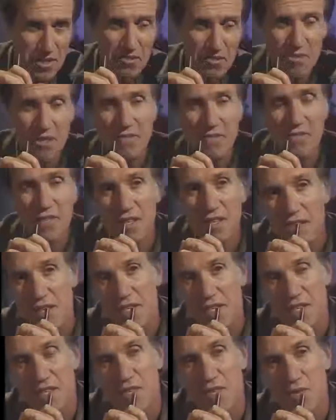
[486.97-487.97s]
They could have
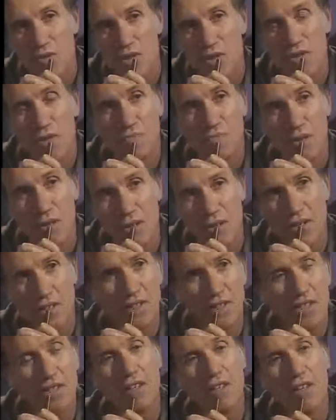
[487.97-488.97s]
easily quarried
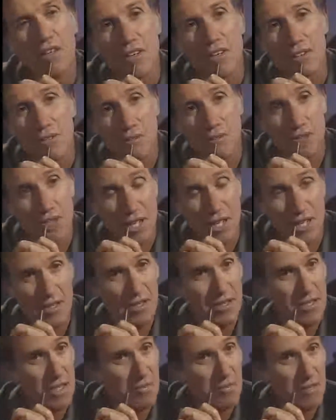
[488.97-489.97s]
blocks which had
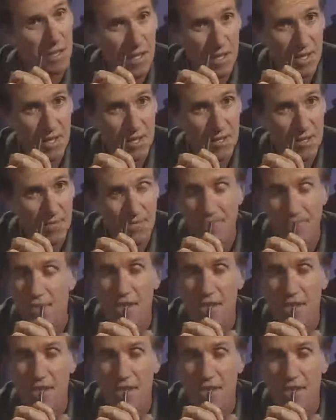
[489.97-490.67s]
the same thickness.